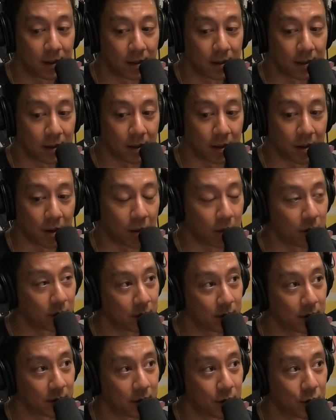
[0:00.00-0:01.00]

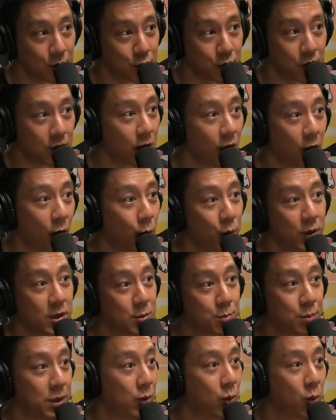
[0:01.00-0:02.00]
you shouldn't
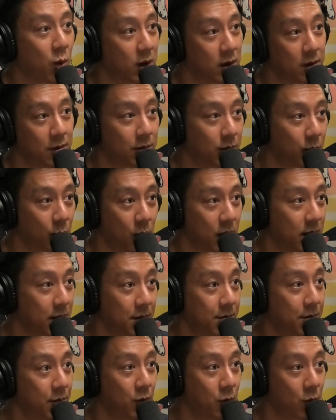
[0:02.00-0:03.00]
always be one
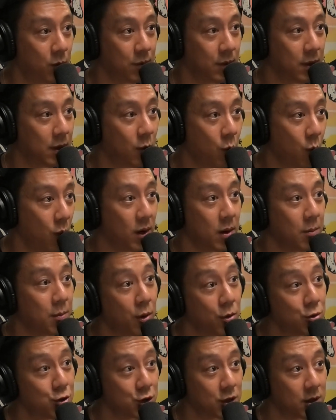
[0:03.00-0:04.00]

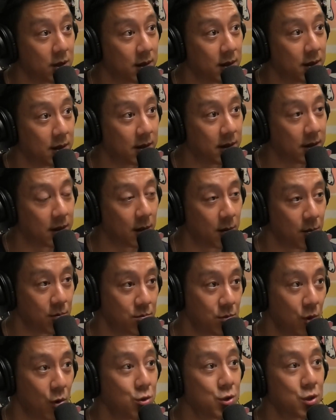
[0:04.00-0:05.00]
emotion. The
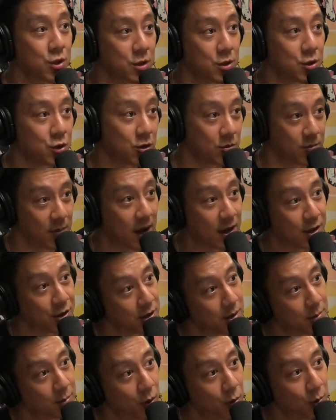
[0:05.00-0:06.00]
emotion should
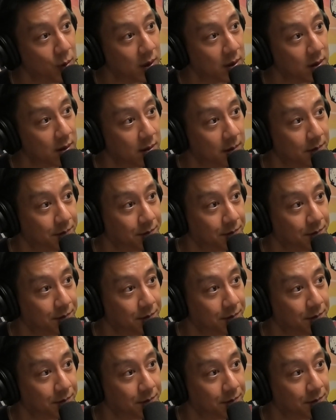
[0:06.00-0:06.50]
match the moment.